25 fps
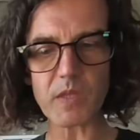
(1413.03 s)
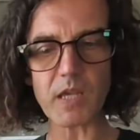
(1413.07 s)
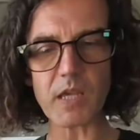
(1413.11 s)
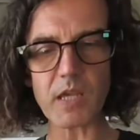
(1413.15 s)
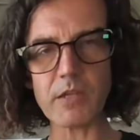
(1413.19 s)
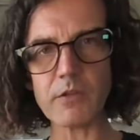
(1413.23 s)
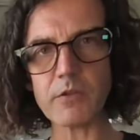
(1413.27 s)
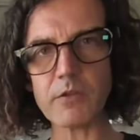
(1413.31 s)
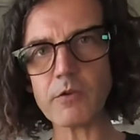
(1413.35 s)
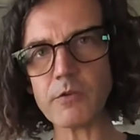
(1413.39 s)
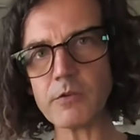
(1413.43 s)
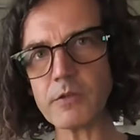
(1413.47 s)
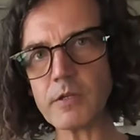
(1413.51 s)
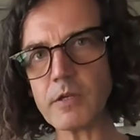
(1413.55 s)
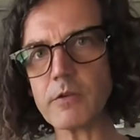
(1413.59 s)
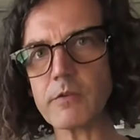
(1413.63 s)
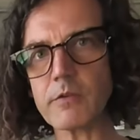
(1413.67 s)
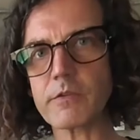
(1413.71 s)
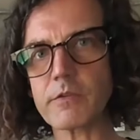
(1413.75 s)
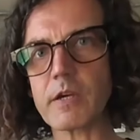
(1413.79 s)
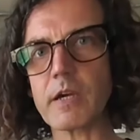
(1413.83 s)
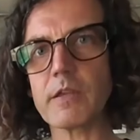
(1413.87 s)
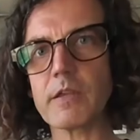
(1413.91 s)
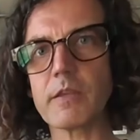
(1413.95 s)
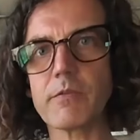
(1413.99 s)
And on the other
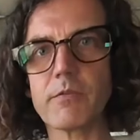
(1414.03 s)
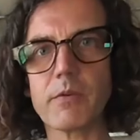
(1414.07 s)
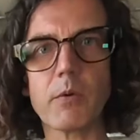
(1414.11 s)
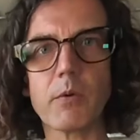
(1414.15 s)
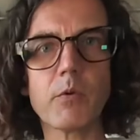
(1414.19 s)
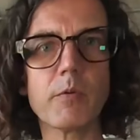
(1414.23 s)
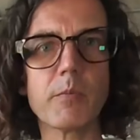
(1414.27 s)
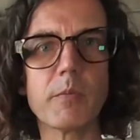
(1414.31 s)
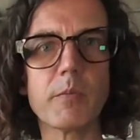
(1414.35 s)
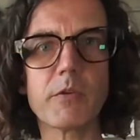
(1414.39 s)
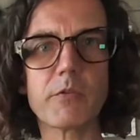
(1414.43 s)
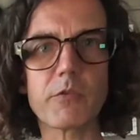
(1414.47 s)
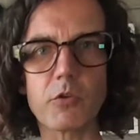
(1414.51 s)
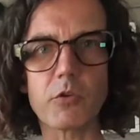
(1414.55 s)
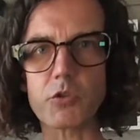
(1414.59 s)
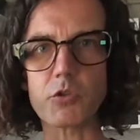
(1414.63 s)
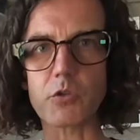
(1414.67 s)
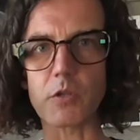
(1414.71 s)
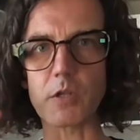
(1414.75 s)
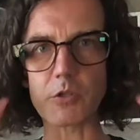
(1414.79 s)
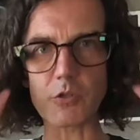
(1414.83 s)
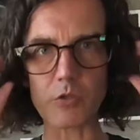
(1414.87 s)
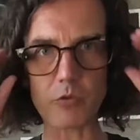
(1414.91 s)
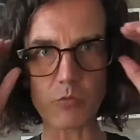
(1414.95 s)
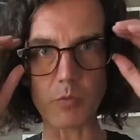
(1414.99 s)
side, if I want to be
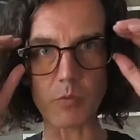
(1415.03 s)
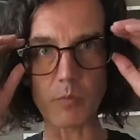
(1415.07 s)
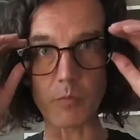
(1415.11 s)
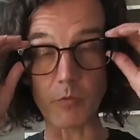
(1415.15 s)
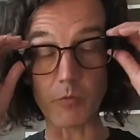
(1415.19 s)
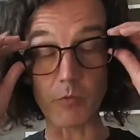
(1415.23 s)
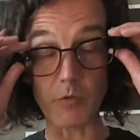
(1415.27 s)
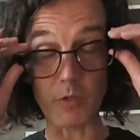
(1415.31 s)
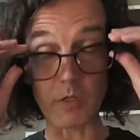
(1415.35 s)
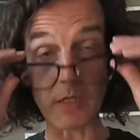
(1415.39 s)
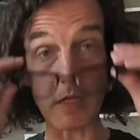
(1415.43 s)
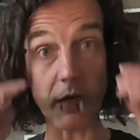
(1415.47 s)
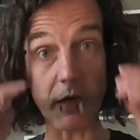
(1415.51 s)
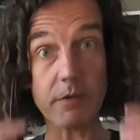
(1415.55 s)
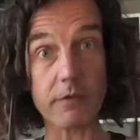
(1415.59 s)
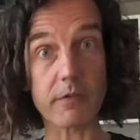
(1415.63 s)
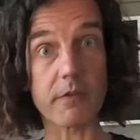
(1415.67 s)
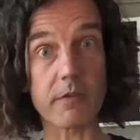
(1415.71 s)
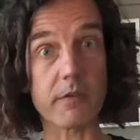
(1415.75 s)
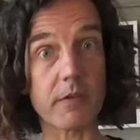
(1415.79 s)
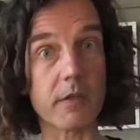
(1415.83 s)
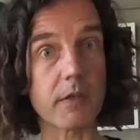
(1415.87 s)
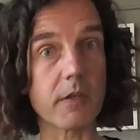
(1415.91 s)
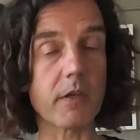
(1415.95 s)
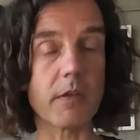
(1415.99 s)
social, I'll just remove the
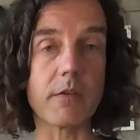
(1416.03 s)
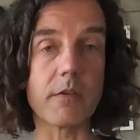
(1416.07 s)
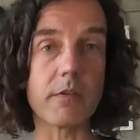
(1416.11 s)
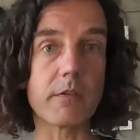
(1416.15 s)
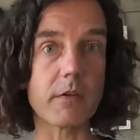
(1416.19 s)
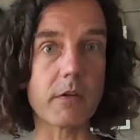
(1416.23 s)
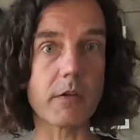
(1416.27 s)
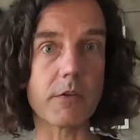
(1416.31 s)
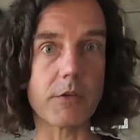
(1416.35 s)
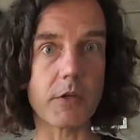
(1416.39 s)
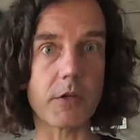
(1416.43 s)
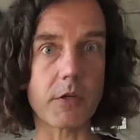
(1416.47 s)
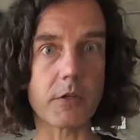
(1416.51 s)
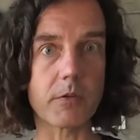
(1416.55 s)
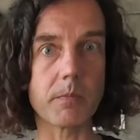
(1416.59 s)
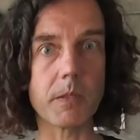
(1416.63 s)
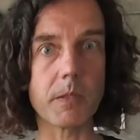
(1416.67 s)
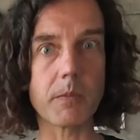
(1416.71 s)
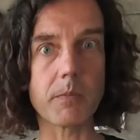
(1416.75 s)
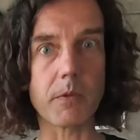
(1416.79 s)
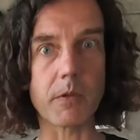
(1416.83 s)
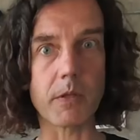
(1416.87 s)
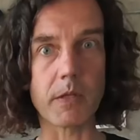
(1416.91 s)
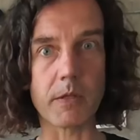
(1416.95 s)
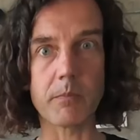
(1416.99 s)
glasses and I can still talk to
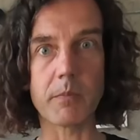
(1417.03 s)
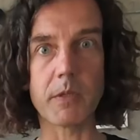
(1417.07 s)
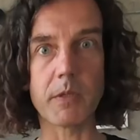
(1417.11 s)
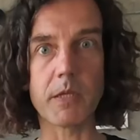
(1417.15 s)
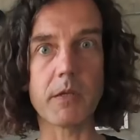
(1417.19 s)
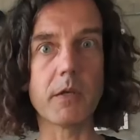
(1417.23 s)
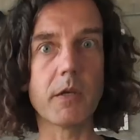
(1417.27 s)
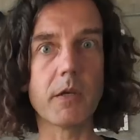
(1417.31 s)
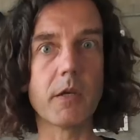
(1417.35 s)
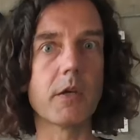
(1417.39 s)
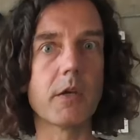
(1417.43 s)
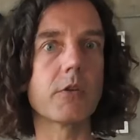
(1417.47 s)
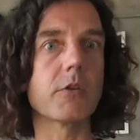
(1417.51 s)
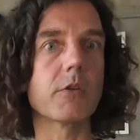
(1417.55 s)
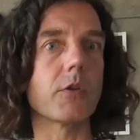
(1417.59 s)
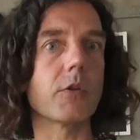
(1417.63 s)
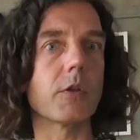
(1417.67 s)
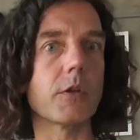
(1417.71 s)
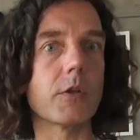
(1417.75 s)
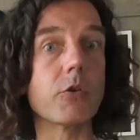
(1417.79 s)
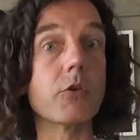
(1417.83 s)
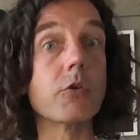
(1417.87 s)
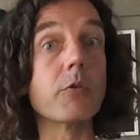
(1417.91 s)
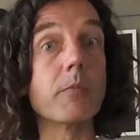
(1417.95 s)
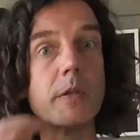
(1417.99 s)
people and be
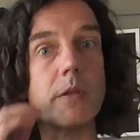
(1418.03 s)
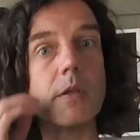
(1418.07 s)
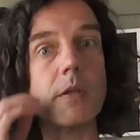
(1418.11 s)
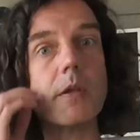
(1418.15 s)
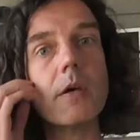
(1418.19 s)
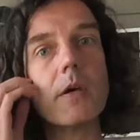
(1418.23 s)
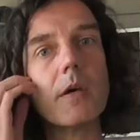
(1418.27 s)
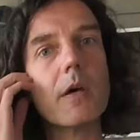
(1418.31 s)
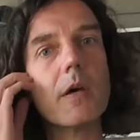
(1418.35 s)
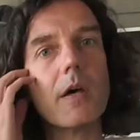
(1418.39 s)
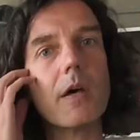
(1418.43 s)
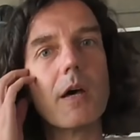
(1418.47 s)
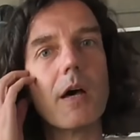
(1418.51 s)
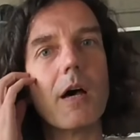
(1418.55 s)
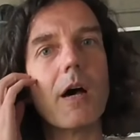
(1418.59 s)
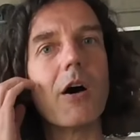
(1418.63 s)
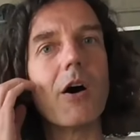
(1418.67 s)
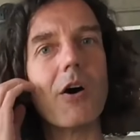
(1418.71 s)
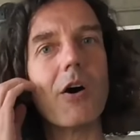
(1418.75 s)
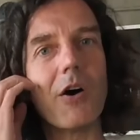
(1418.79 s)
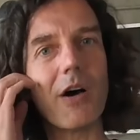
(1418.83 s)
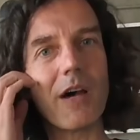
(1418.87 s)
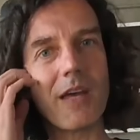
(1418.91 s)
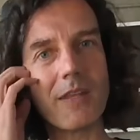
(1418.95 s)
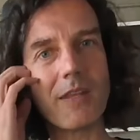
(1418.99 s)
totally human
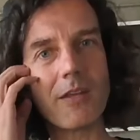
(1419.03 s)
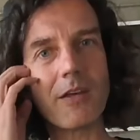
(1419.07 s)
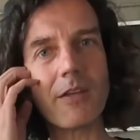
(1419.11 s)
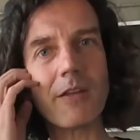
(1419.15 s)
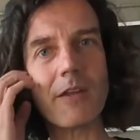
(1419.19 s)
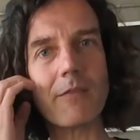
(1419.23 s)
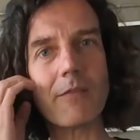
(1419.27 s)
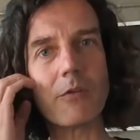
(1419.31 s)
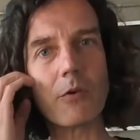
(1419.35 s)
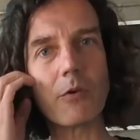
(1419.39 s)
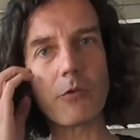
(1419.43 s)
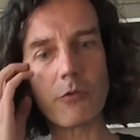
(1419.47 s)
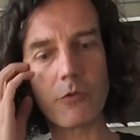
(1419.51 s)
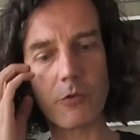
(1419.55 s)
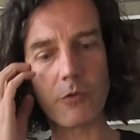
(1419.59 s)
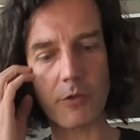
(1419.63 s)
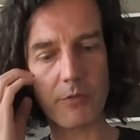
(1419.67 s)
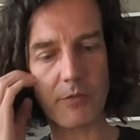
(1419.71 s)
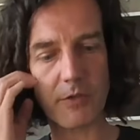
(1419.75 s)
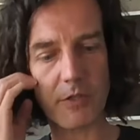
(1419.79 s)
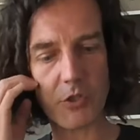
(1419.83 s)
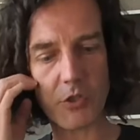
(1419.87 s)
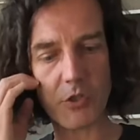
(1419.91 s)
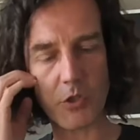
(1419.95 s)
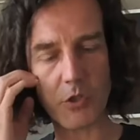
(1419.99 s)
and not have those
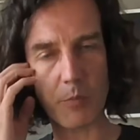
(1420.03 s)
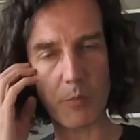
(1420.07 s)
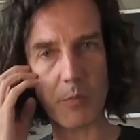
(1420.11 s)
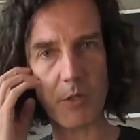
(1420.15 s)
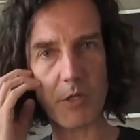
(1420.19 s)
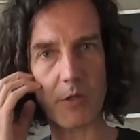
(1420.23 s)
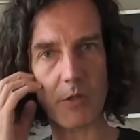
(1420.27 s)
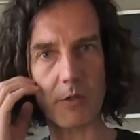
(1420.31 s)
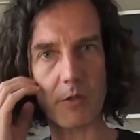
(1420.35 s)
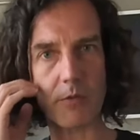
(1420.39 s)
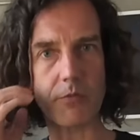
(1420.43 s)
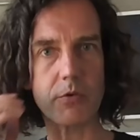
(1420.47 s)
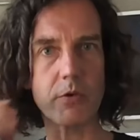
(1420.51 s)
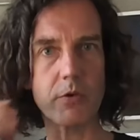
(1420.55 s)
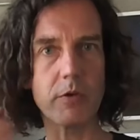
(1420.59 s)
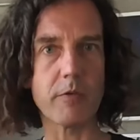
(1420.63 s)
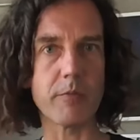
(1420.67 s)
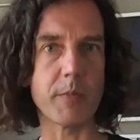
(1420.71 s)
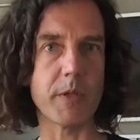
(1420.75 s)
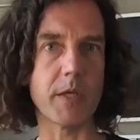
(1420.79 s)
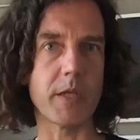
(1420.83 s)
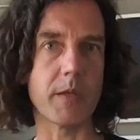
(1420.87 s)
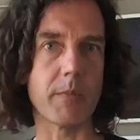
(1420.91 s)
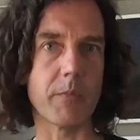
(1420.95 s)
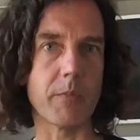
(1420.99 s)
notifications appear in front of
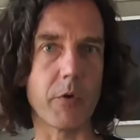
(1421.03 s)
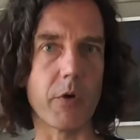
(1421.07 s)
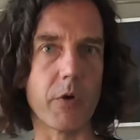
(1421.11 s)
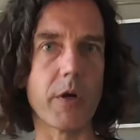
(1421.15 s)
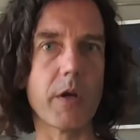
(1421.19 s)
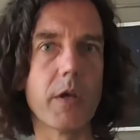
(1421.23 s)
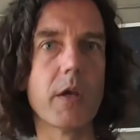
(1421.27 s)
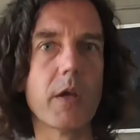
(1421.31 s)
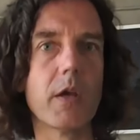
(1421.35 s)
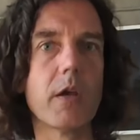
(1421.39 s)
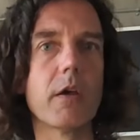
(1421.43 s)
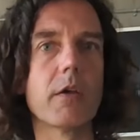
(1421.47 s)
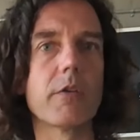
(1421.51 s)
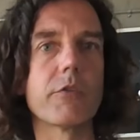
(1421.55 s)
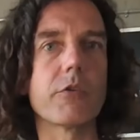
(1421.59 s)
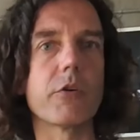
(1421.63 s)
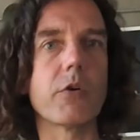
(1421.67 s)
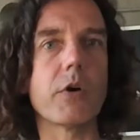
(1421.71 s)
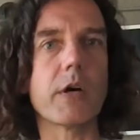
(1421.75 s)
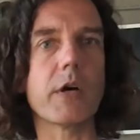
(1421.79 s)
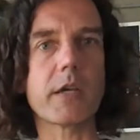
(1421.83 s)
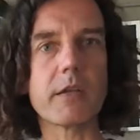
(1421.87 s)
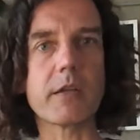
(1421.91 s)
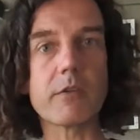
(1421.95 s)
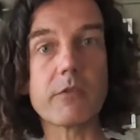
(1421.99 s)
me anymore.
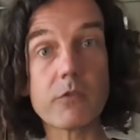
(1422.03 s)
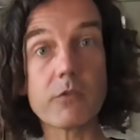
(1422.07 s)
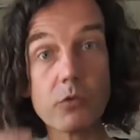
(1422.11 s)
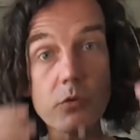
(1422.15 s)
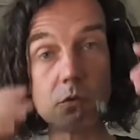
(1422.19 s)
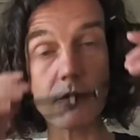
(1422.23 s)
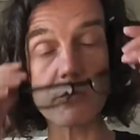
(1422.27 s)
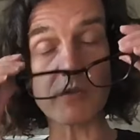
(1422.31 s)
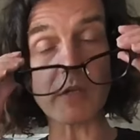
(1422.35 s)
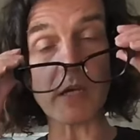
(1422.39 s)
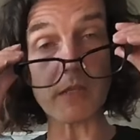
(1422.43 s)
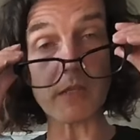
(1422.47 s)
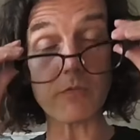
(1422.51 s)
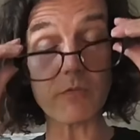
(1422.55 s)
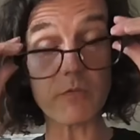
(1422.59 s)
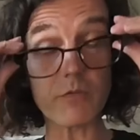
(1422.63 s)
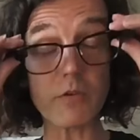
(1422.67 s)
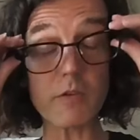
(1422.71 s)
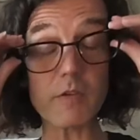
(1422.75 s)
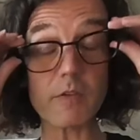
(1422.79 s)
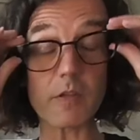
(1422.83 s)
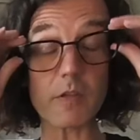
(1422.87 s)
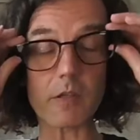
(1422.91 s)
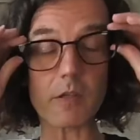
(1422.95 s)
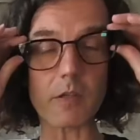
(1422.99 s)
So I can snooze that
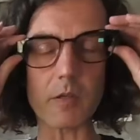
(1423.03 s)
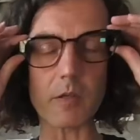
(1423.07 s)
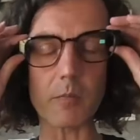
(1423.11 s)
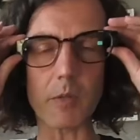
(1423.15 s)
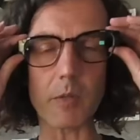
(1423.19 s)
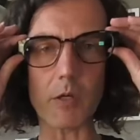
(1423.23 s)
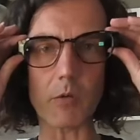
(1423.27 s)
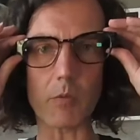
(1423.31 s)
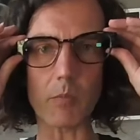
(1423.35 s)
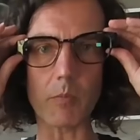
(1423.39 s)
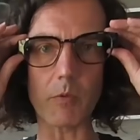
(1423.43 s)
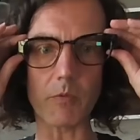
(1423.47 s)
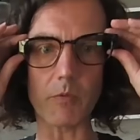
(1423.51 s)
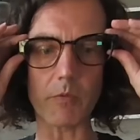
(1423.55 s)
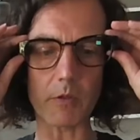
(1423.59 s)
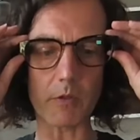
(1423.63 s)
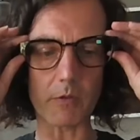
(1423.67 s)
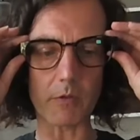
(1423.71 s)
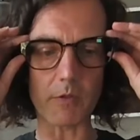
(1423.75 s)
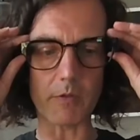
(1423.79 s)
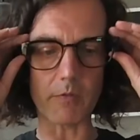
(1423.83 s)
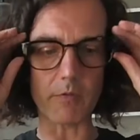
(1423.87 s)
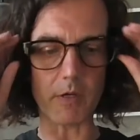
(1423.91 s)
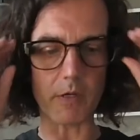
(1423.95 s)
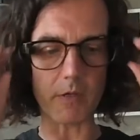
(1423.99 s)
physically by removing
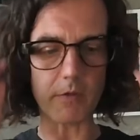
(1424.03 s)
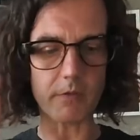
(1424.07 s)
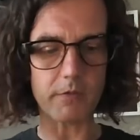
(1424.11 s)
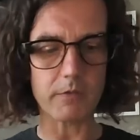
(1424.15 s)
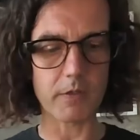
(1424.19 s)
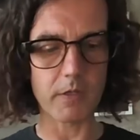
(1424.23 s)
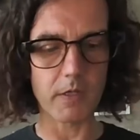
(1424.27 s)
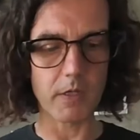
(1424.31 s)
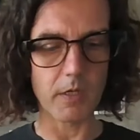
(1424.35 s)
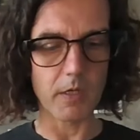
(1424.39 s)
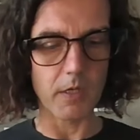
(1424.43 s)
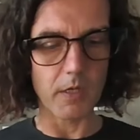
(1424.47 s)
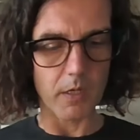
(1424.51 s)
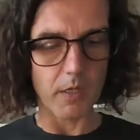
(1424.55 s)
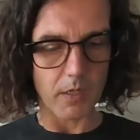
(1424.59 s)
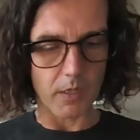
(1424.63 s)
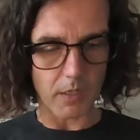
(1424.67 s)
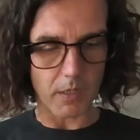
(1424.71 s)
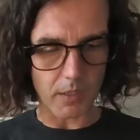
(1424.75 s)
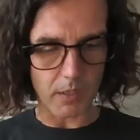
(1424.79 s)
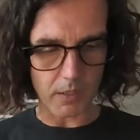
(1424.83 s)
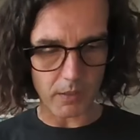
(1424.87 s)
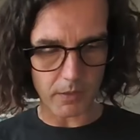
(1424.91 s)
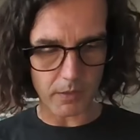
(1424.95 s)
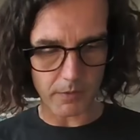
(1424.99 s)
the device.
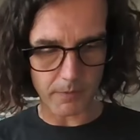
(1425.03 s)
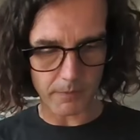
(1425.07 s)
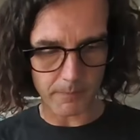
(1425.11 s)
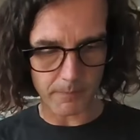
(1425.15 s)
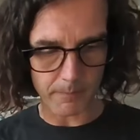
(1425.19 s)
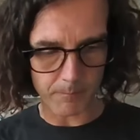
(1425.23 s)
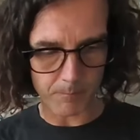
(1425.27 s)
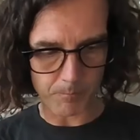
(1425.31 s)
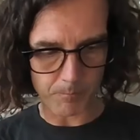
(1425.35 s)
I